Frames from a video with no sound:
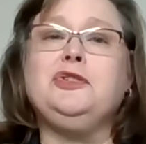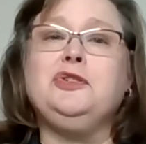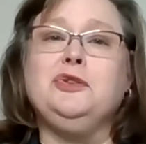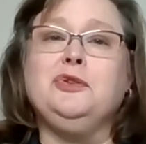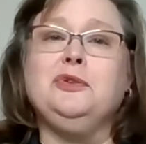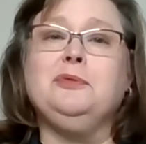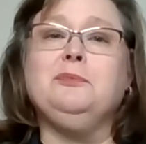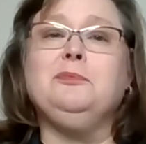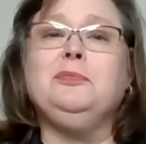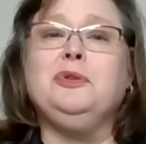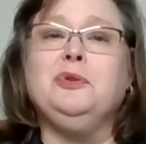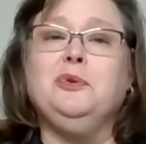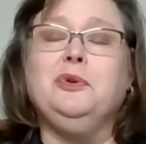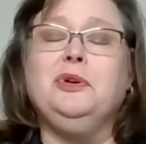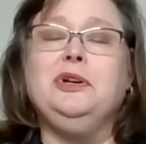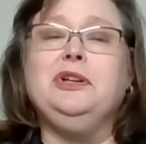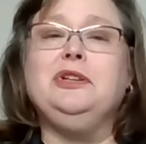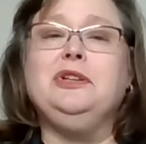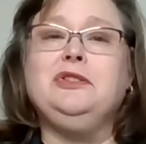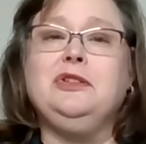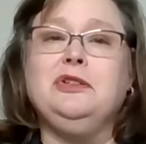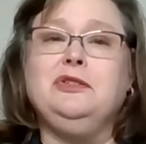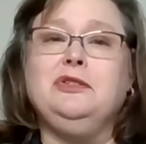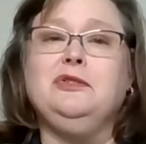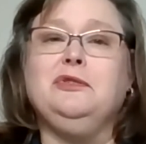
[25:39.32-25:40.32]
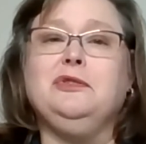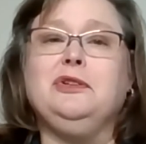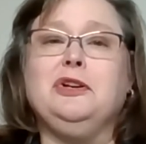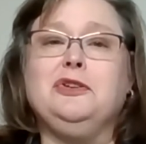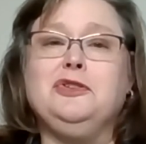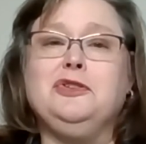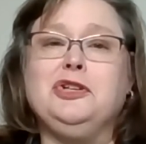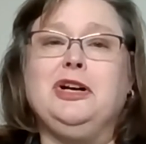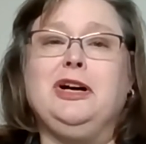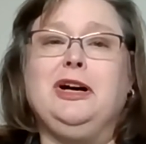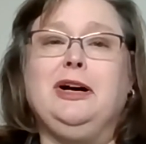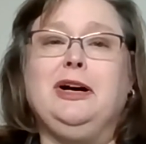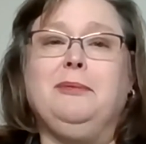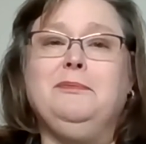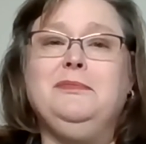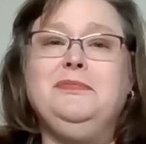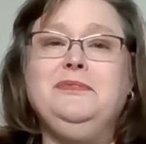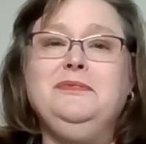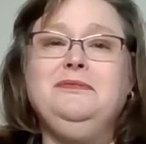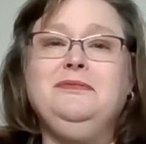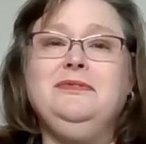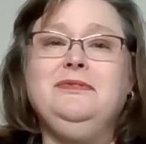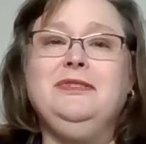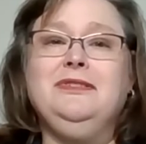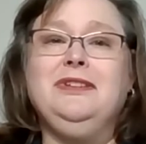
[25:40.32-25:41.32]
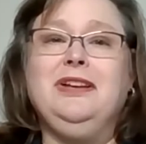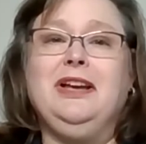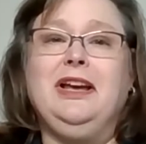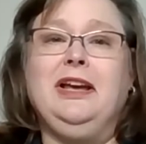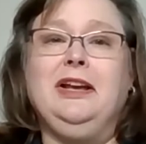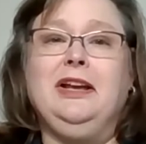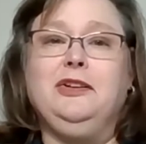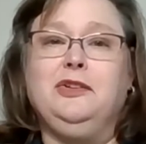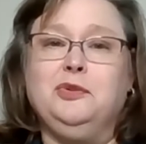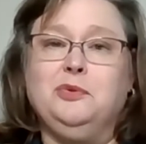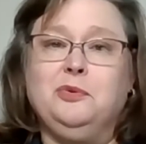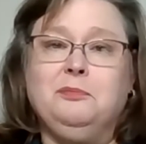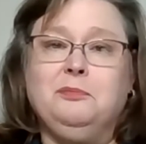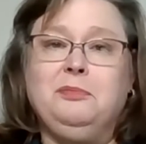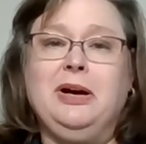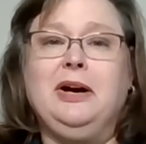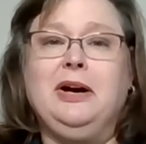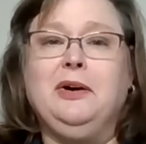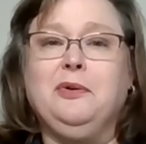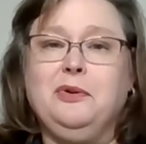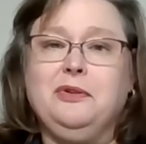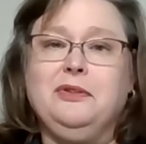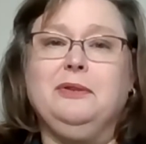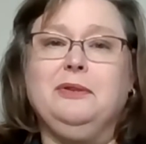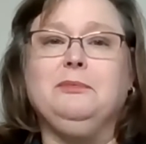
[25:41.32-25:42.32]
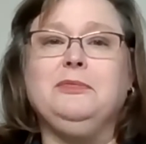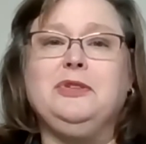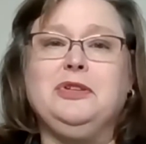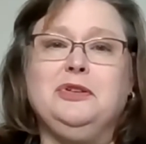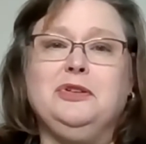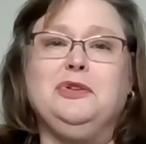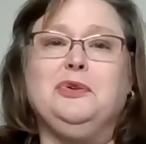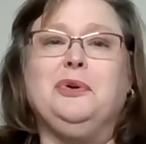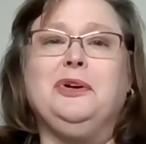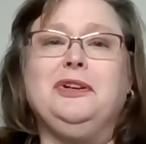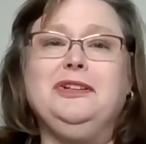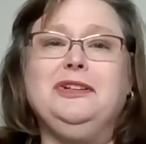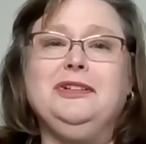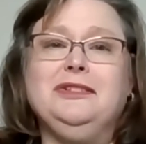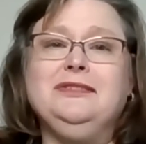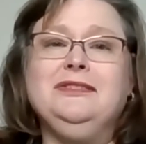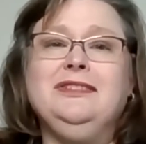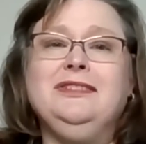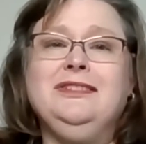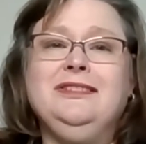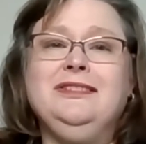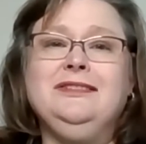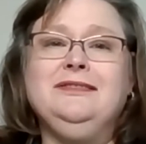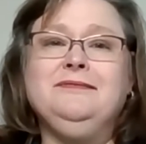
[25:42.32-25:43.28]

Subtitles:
your employees to do their job and to empower them to do it.